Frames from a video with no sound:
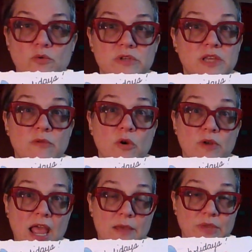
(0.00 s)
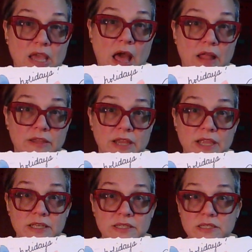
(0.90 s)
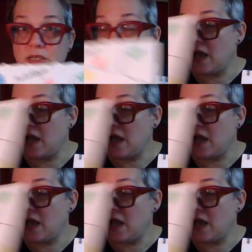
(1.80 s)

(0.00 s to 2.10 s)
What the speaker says: was I wrote Happy Holidays.